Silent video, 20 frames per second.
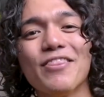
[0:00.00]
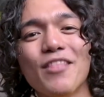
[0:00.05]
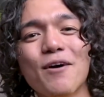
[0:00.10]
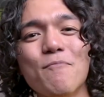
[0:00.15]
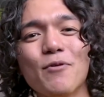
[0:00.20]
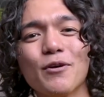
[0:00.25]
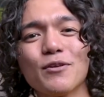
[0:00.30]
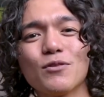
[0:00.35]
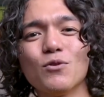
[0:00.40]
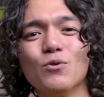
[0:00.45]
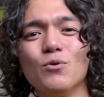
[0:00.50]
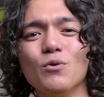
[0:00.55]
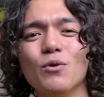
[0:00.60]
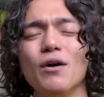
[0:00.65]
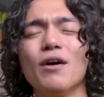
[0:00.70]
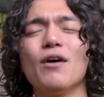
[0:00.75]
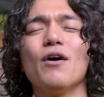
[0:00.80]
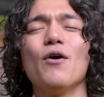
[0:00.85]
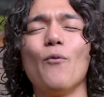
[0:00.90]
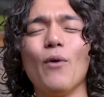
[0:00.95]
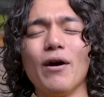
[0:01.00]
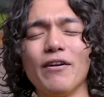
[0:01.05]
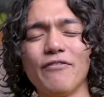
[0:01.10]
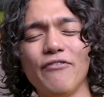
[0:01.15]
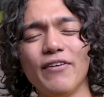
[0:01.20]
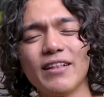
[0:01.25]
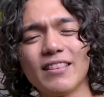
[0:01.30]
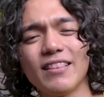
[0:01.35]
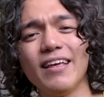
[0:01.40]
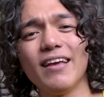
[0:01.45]
Number 2, when
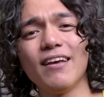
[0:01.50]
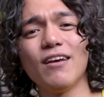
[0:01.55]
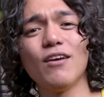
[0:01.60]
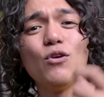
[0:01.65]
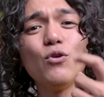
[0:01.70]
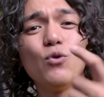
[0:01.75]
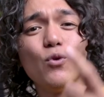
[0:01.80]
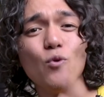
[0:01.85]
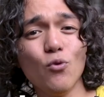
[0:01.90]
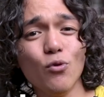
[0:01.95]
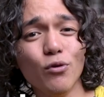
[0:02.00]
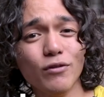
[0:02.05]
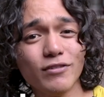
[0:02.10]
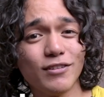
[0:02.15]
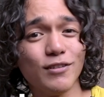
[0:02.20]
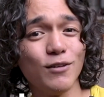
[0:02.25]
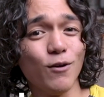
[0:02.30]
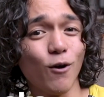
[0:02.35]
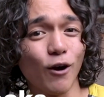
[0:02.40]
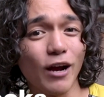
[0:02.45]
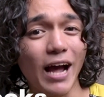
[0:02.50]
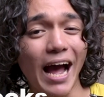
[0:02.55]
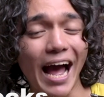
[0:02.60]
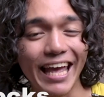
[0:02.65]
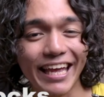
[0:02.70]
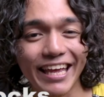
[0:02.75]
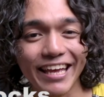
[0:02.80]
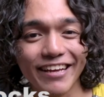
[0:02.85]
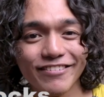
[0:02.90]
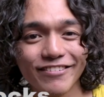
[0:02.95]
fitting, use your
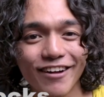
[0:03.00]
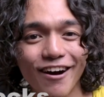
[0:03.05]
hiking